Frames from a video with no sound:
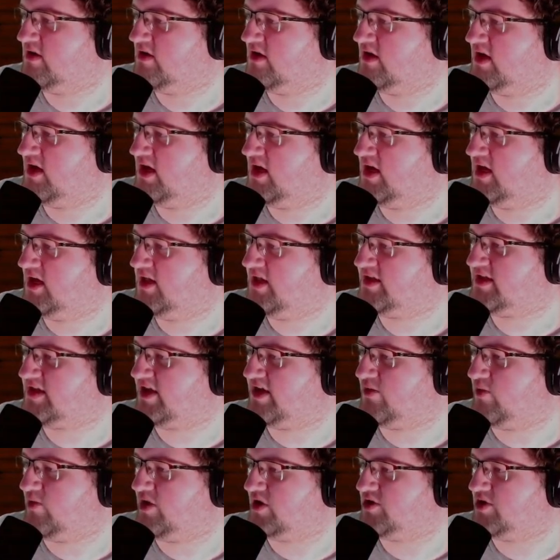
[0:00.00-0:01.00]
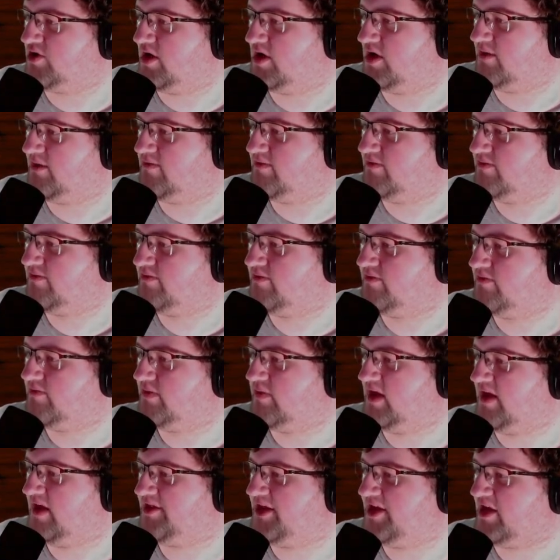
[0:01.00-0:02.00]
Let's get a 1-drop.
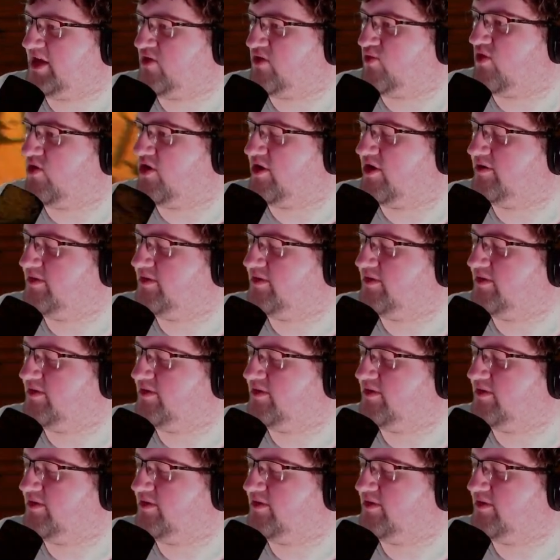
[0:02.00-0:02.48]
I'll take a warren.